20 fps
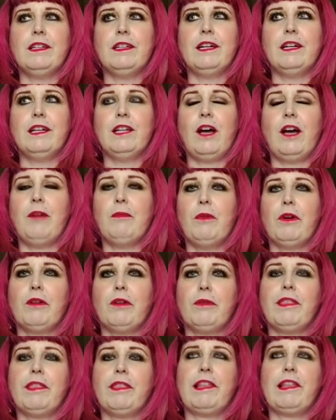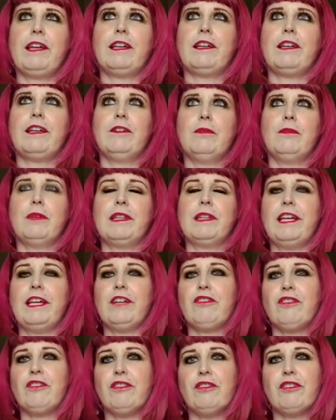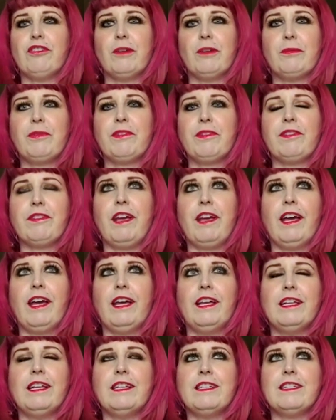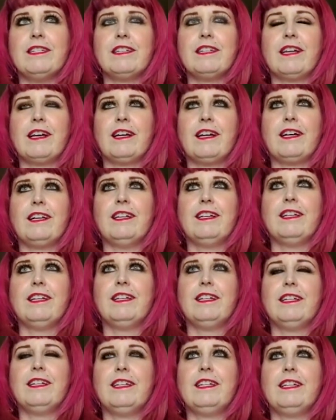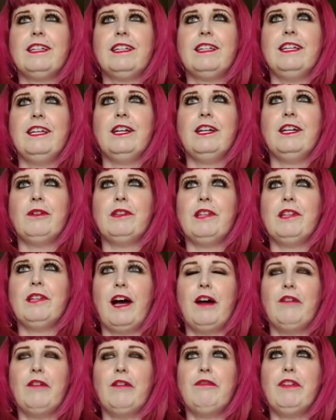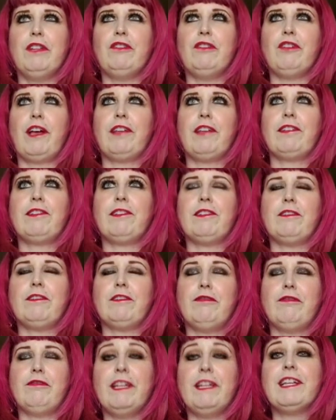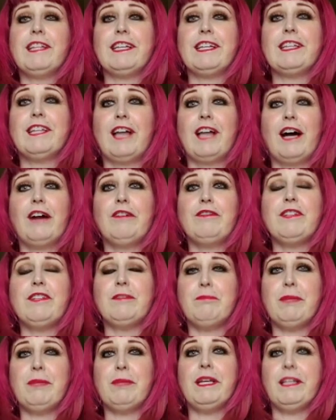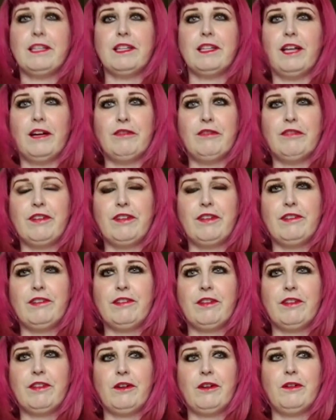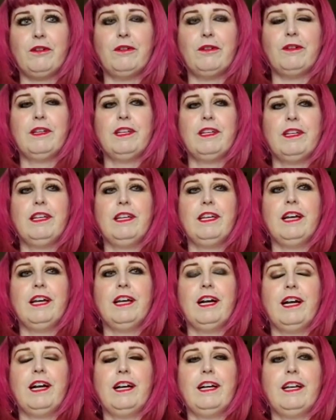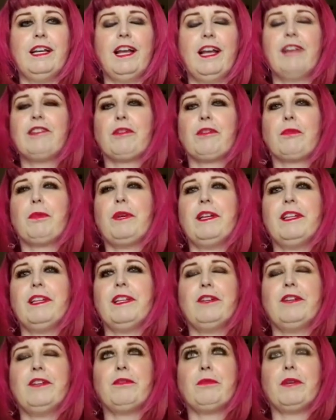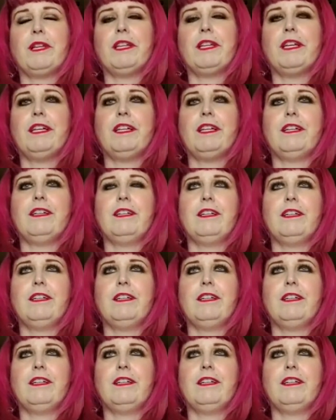like relationships and, love and just feeling loved and being loved. So it has a really, really